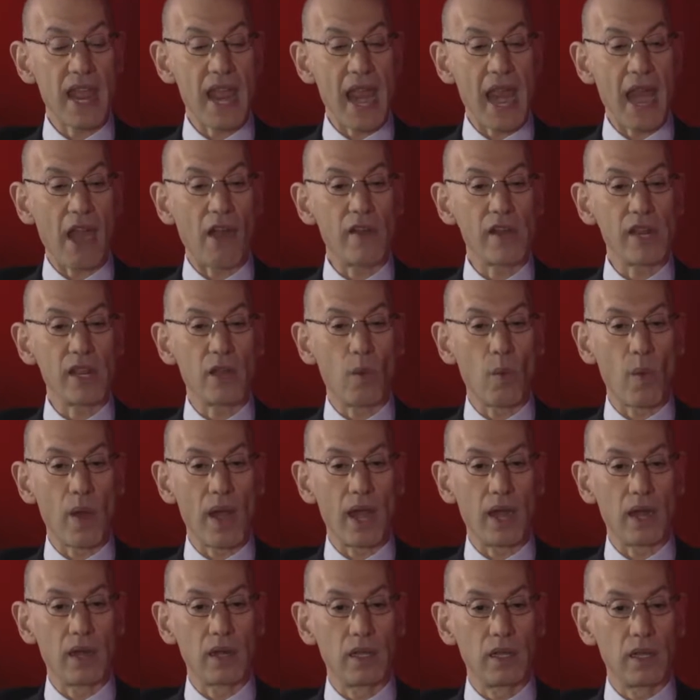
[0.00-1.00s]
area
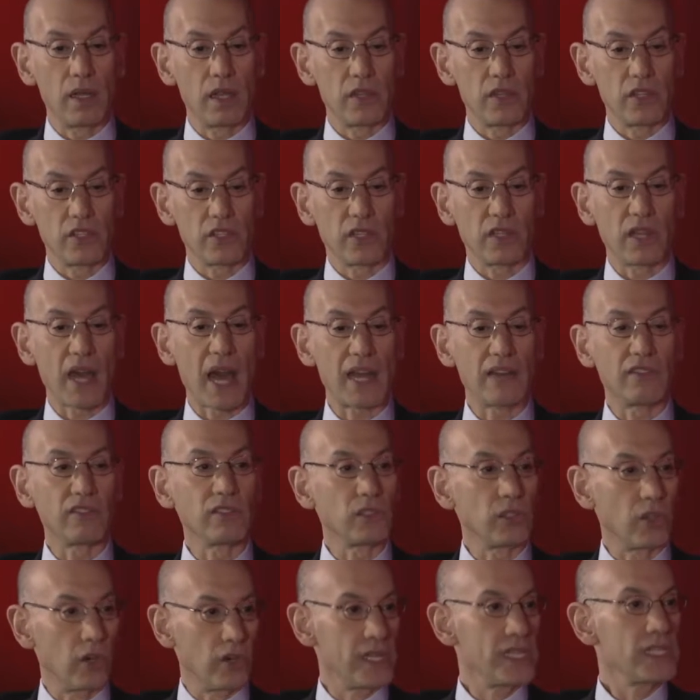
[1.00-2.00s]
where there's a lot
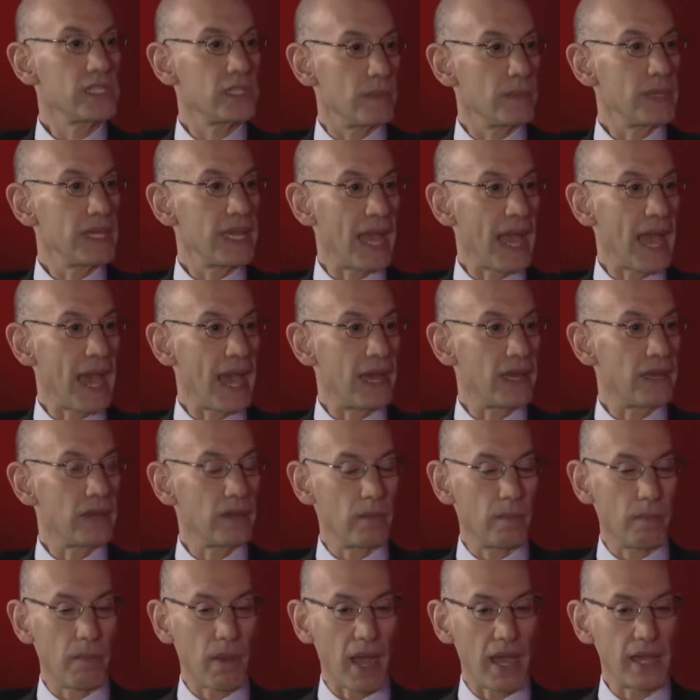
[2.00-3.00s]
of learning to be had
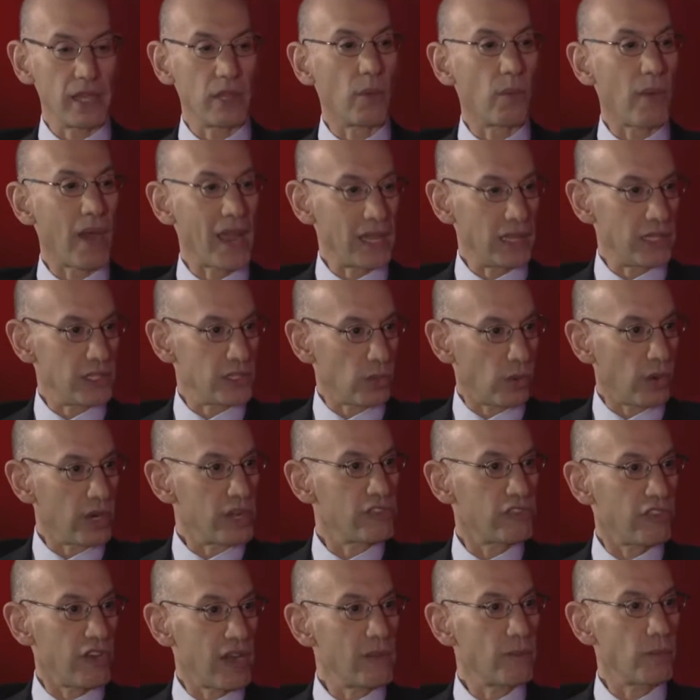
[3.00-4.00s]
by the
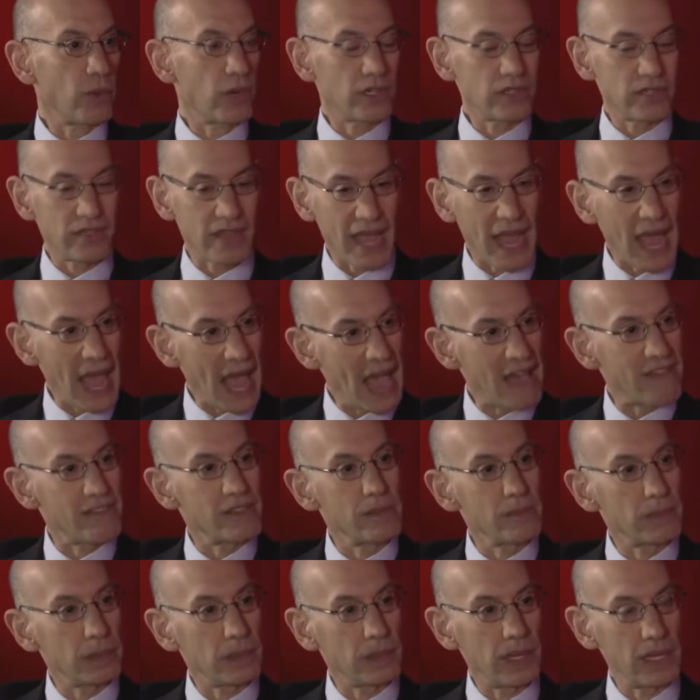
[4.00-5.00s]
regulatory frameworks they have
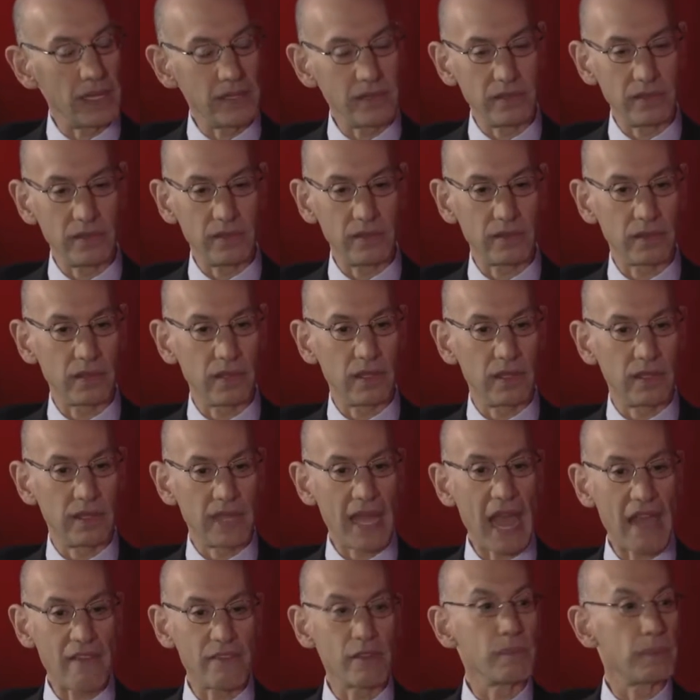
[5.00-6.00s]
in places,
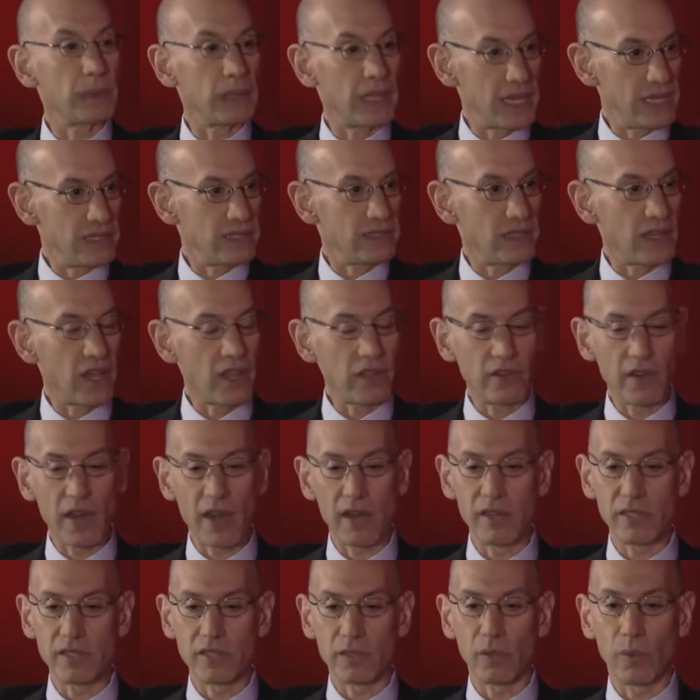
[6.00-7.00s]
they have in place in other
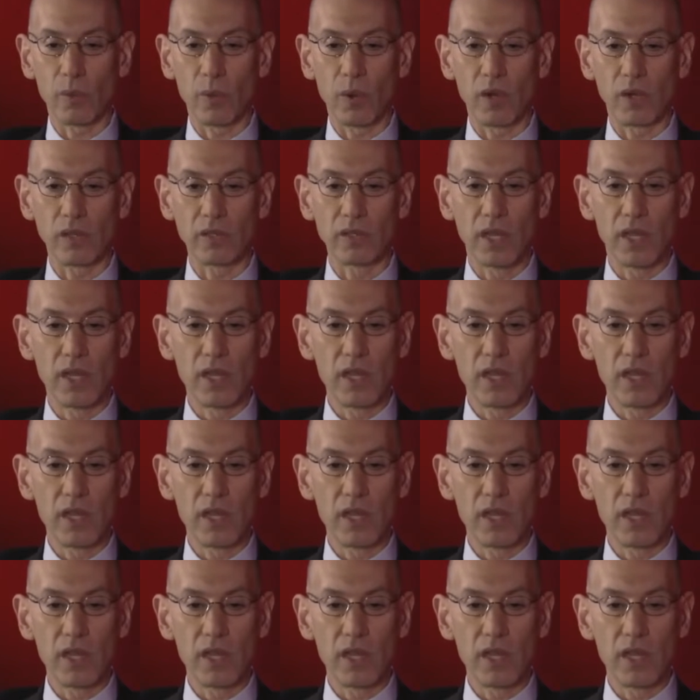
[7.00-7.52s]
areas of the world.